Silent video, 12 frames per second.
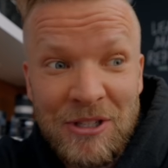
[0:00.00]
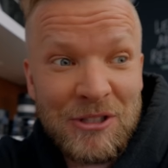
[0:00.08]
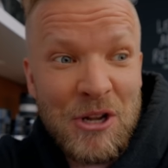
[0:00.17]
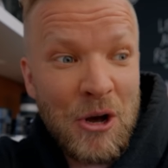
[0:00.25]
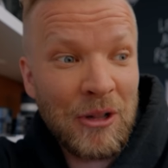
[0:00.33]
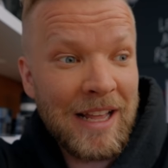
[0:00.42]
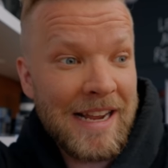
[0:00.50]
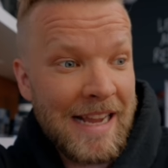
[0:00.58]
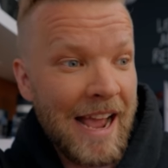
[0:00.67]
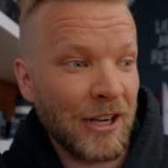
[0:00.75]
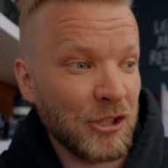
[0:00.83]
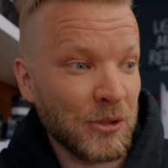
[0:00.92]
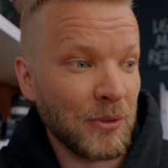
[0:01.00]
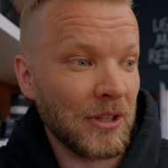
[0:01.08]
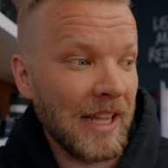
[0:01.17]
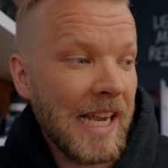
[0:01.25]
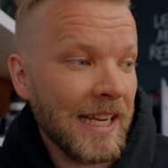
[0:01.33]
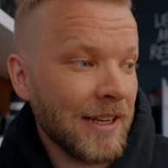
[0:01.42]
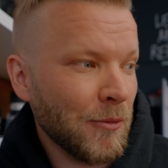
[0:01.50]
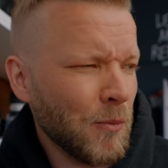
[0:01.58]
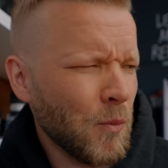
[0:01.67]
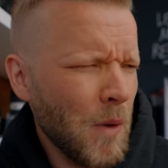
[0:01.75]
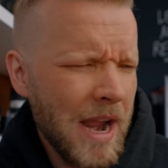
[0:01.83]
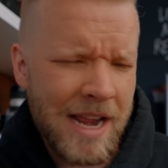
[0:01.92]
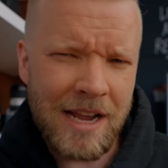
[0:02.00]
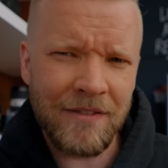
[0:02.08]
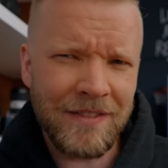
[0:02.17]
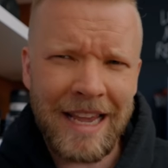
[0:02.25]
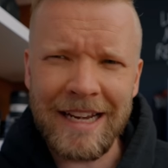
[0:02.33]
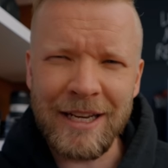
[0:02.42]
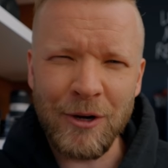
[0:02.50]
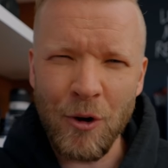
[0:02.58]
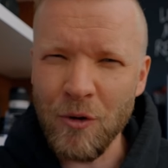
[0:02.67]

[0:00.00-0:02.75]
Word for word: There's no like actual like way of getting